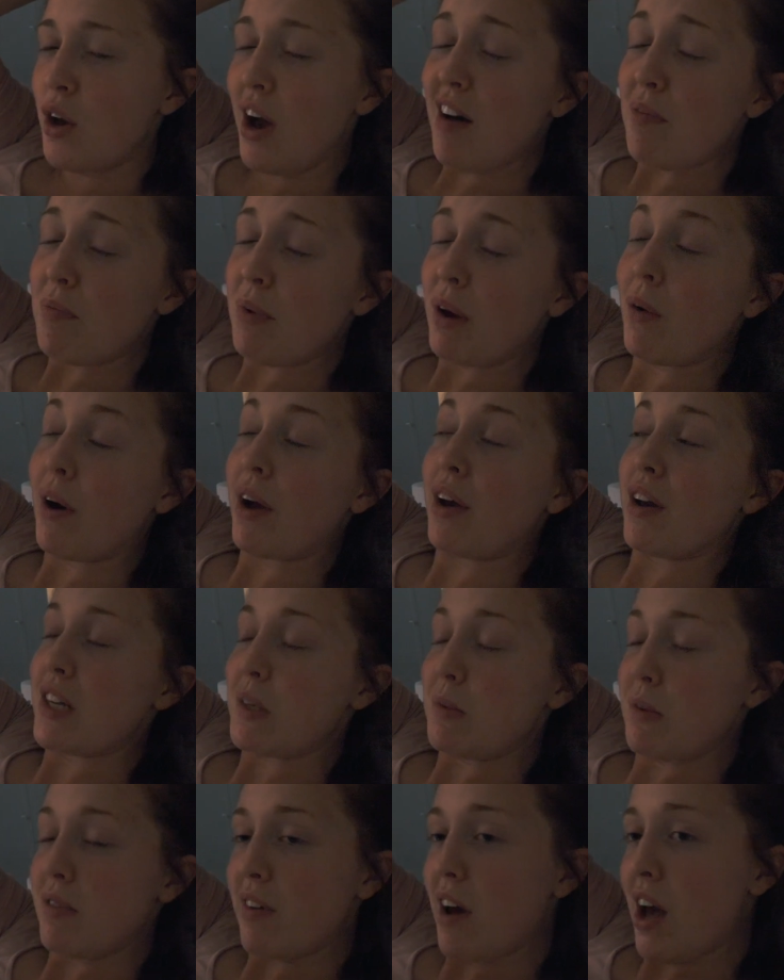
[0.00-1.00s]
You have been quite good,
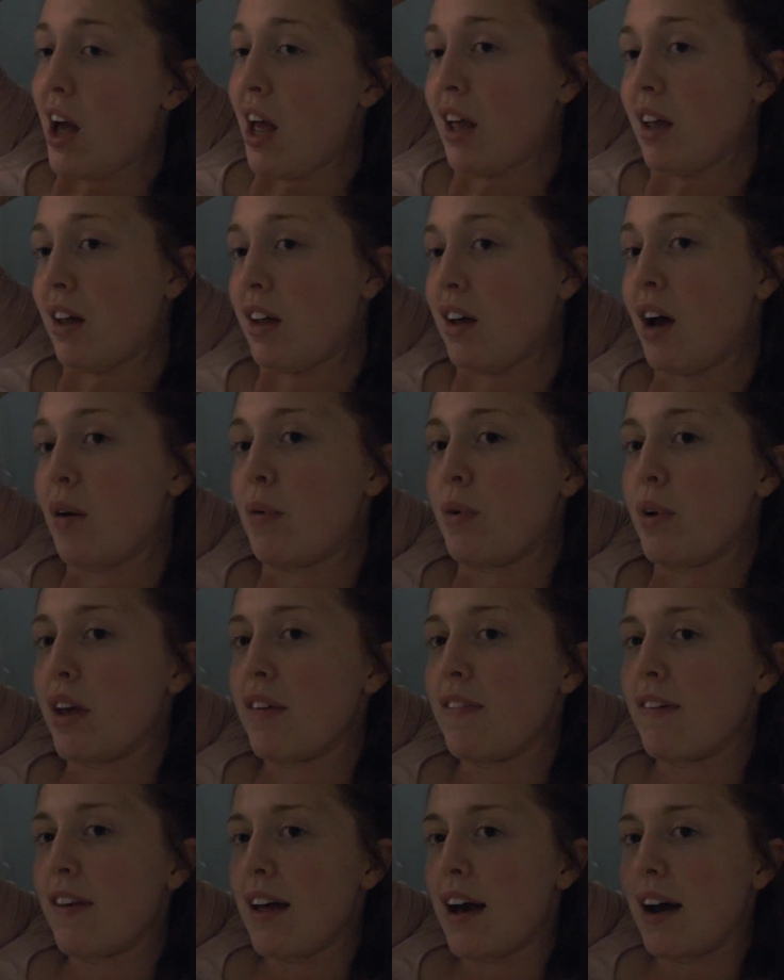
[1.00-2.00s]
to be fair. I will
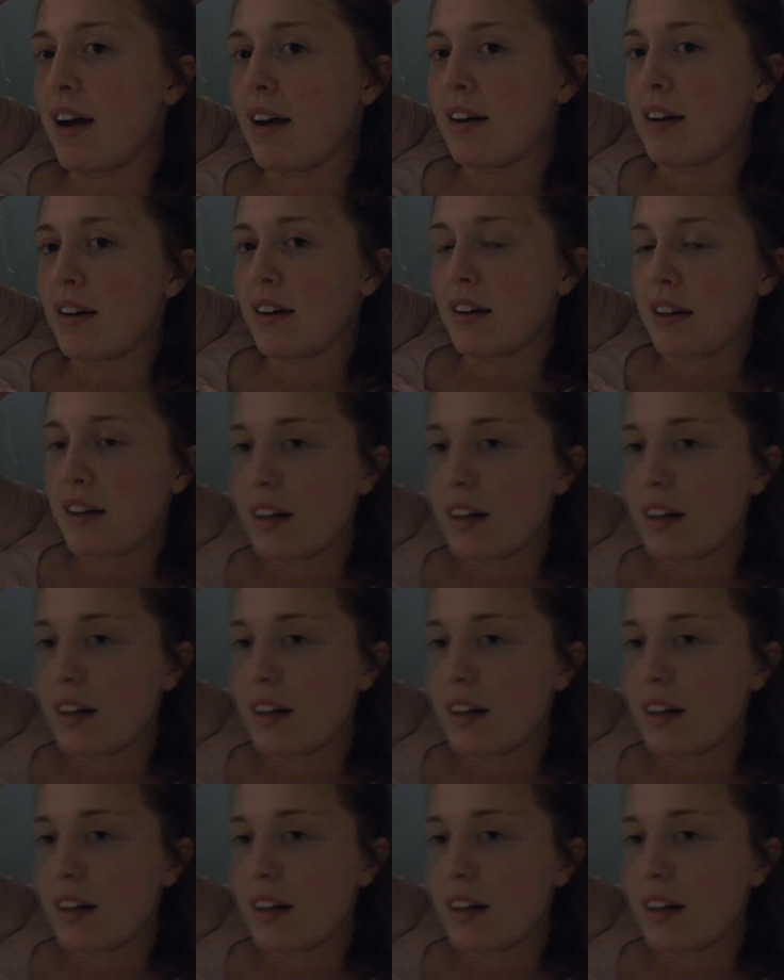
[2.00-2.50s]
give you that.